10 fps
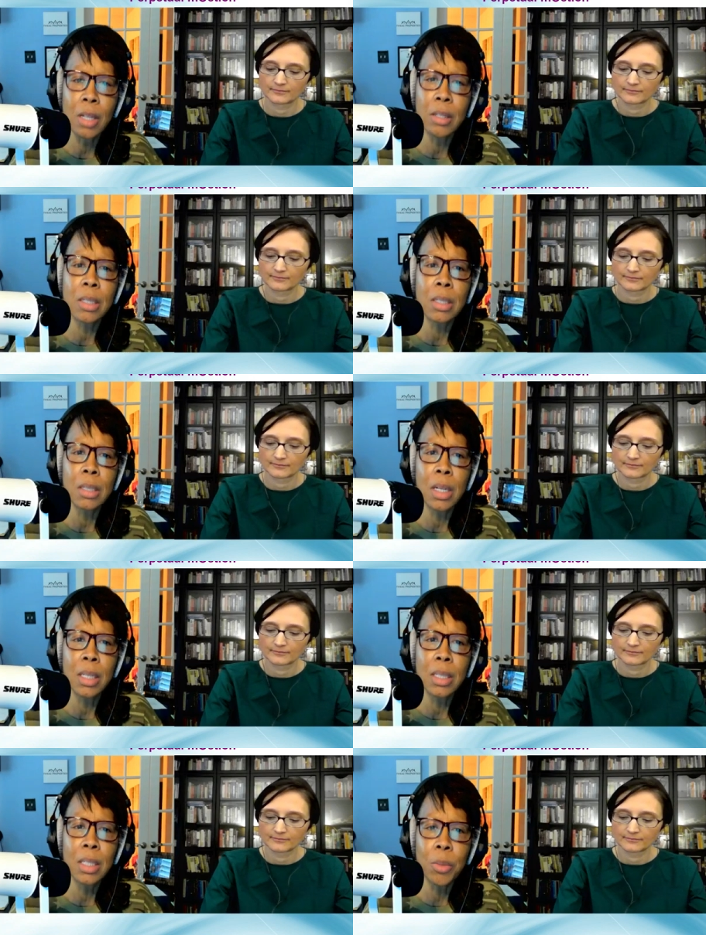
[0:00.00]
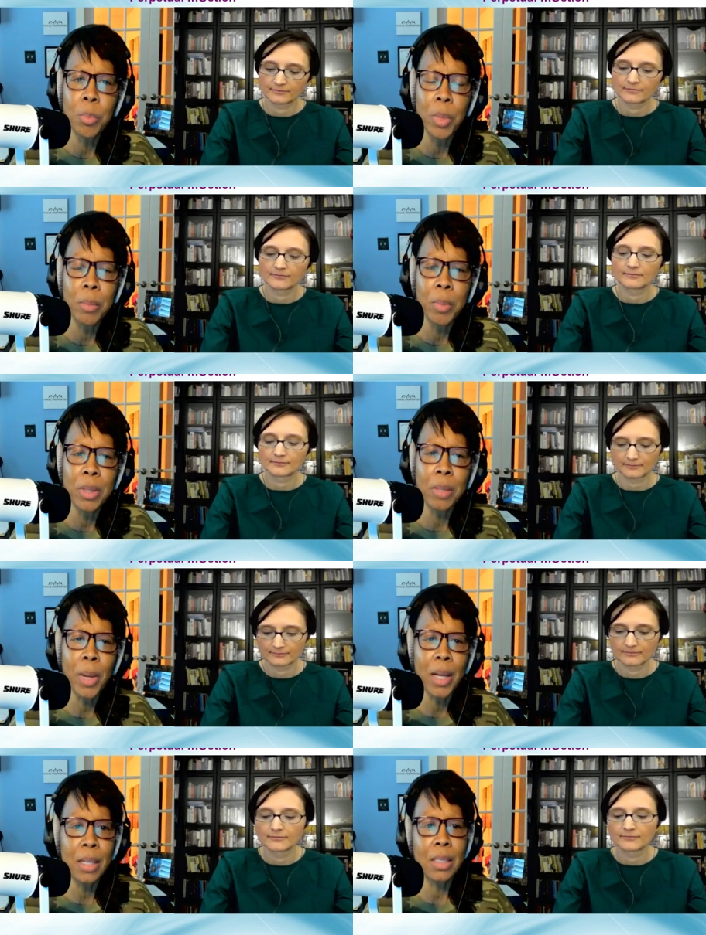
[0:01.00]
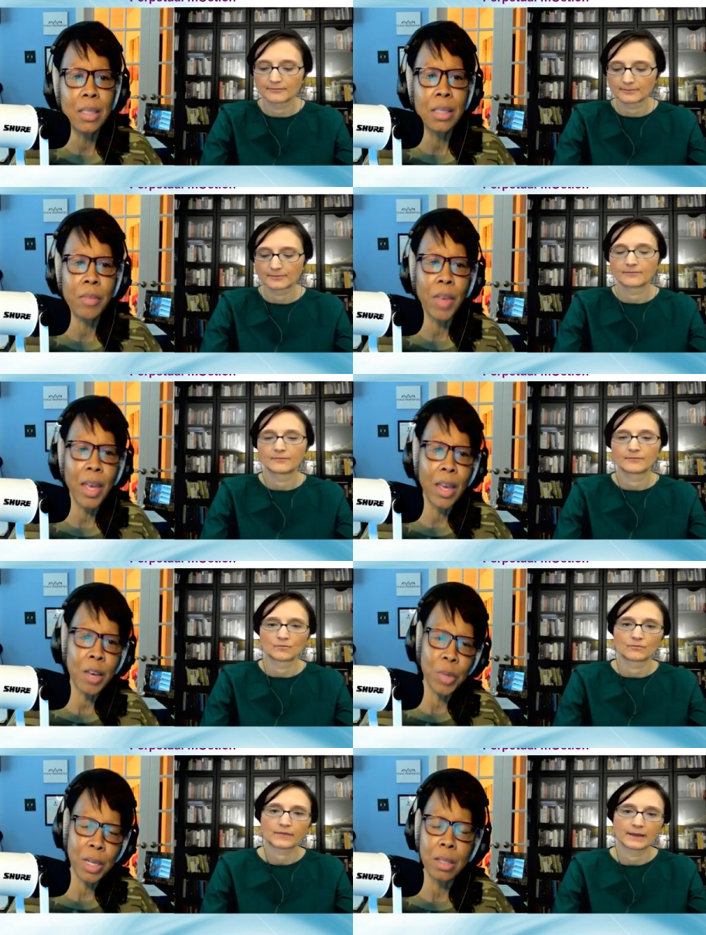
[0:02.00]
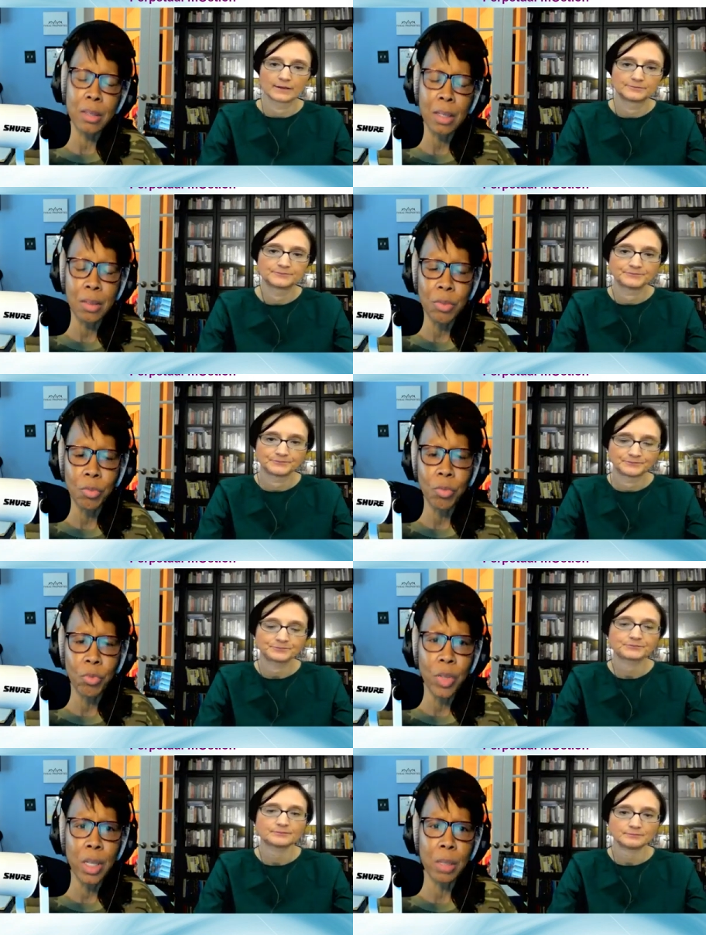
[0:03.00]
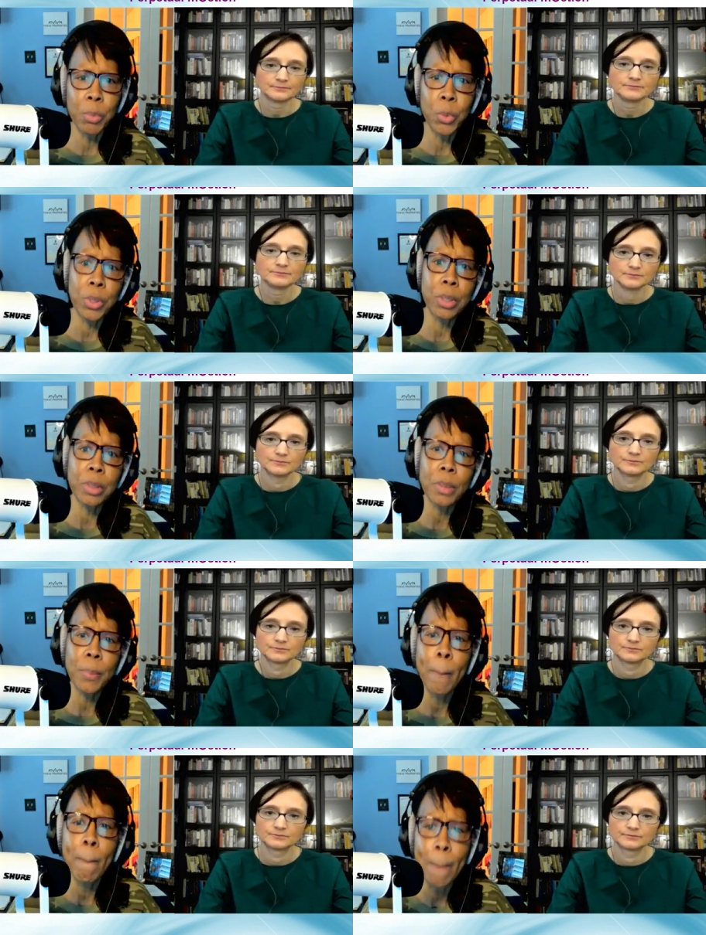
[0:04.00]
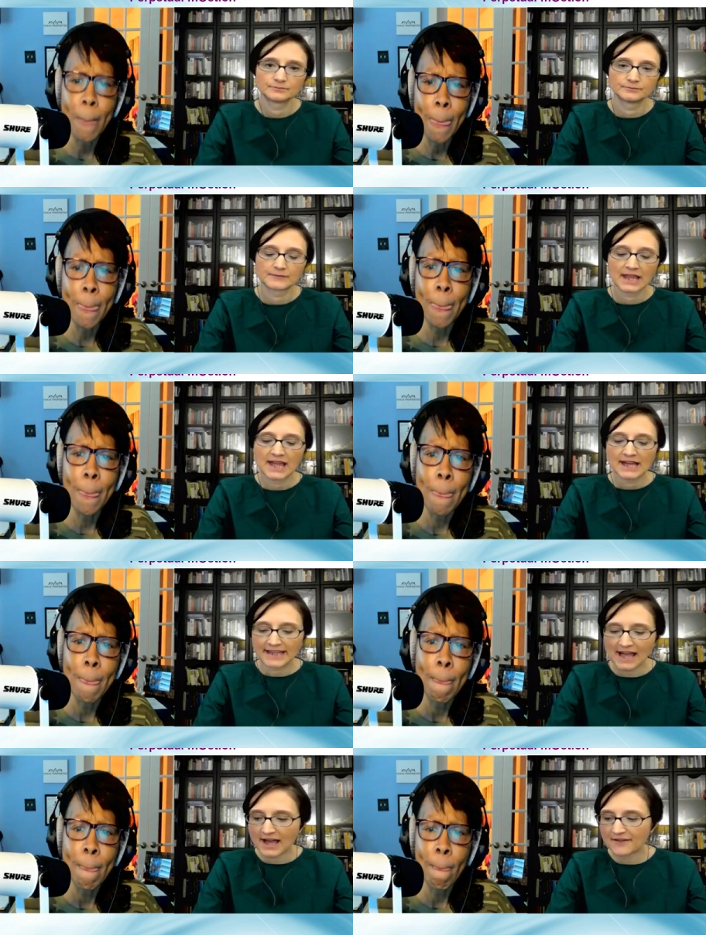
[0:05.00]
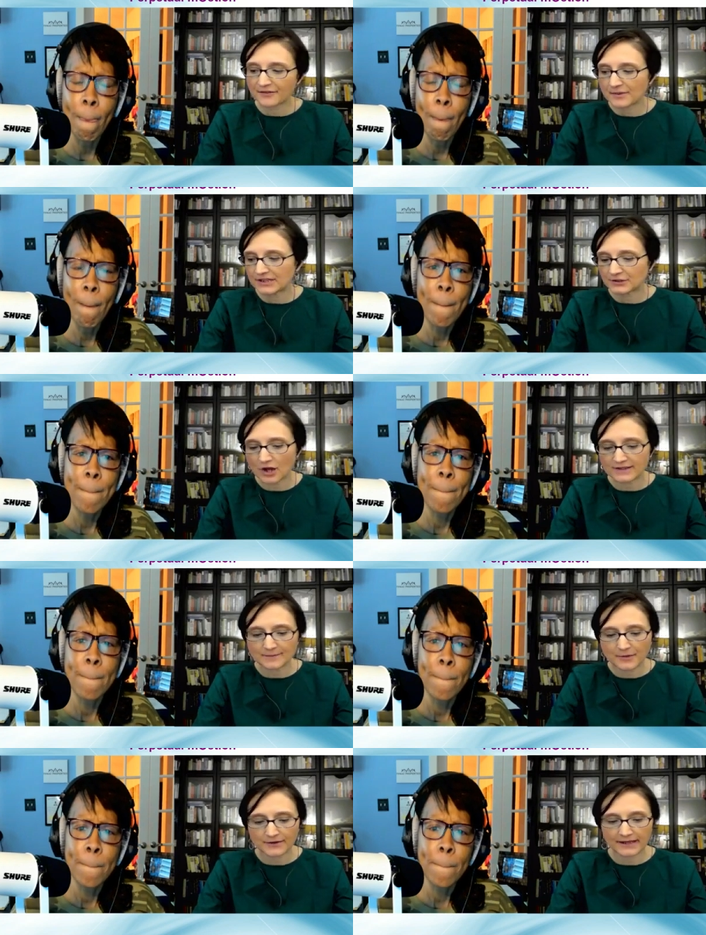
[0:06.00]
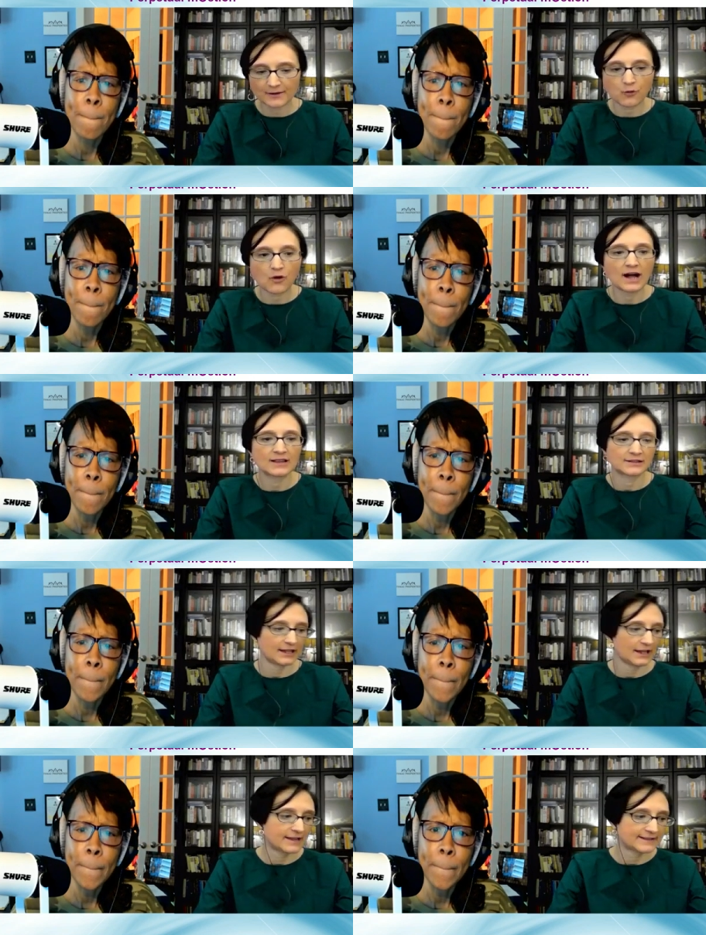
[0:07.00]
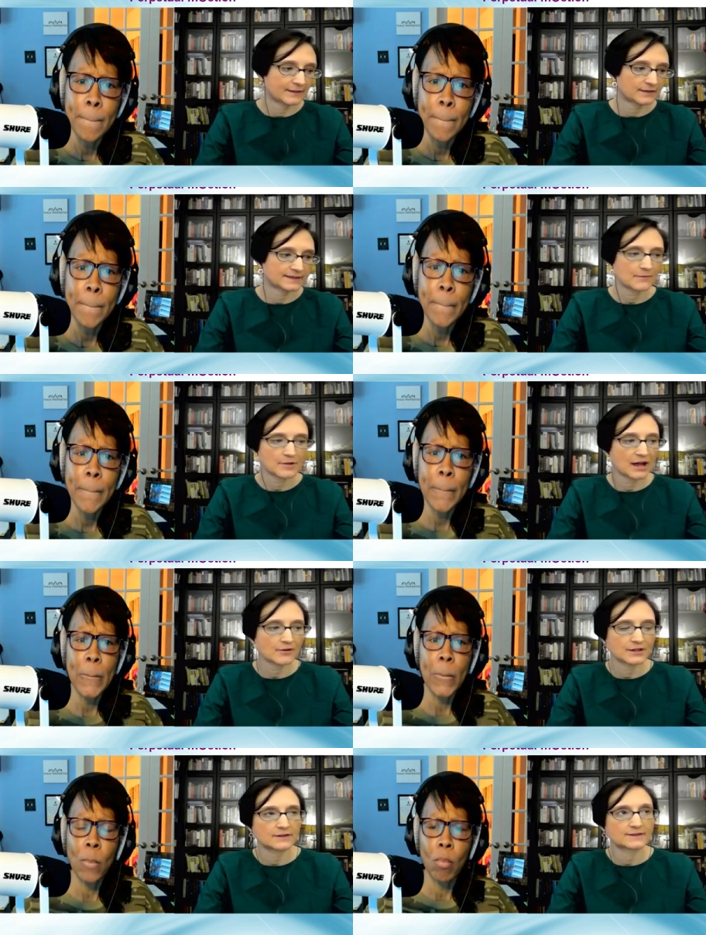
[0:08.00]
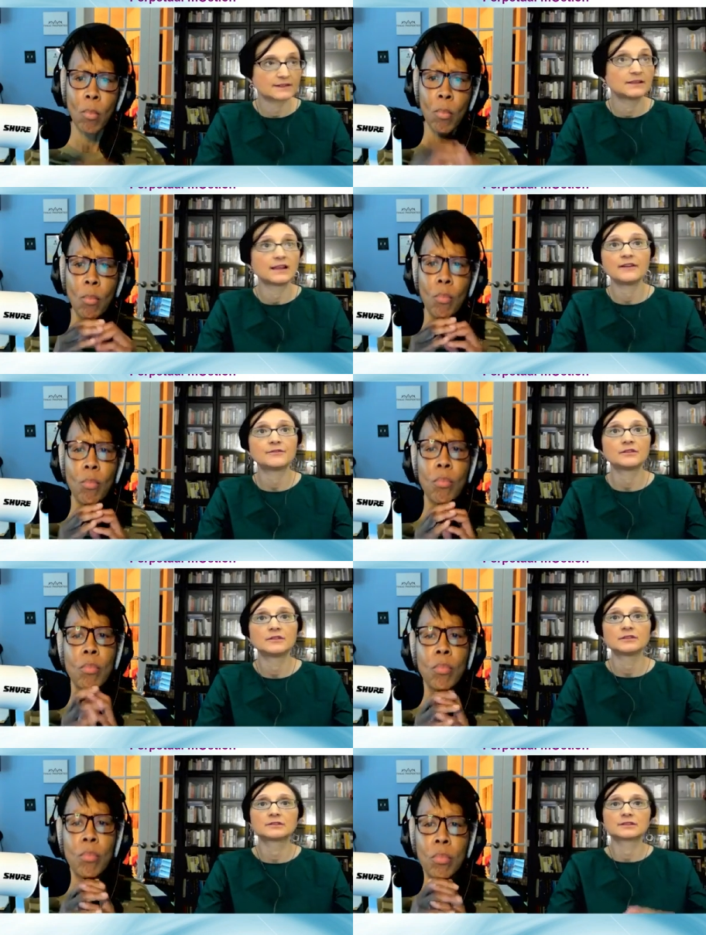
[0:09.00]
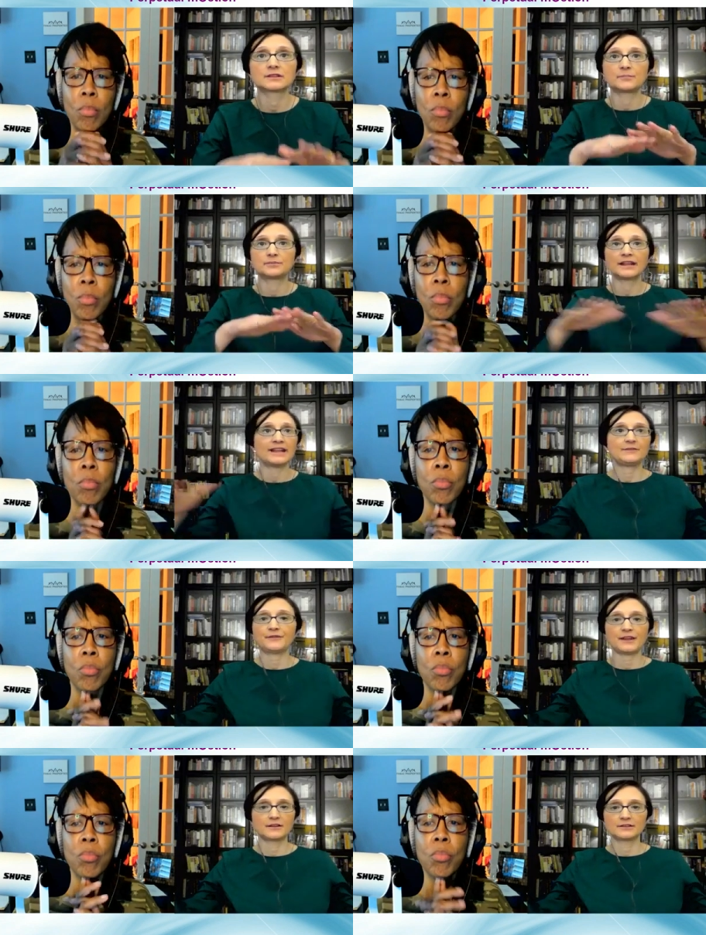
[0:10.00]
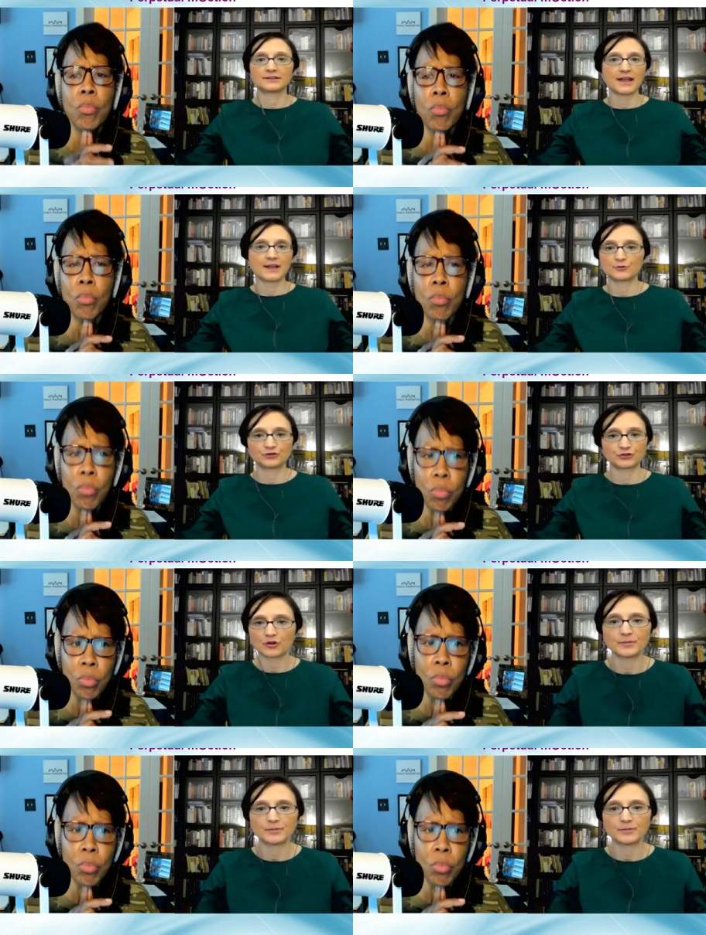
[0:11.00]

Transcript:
Speaker 1: touched on it a little bit, but the politics of equity is really important.
Speaker 2: Yeah, everybody talks about equality as if somehow there is a leveled playing field and we should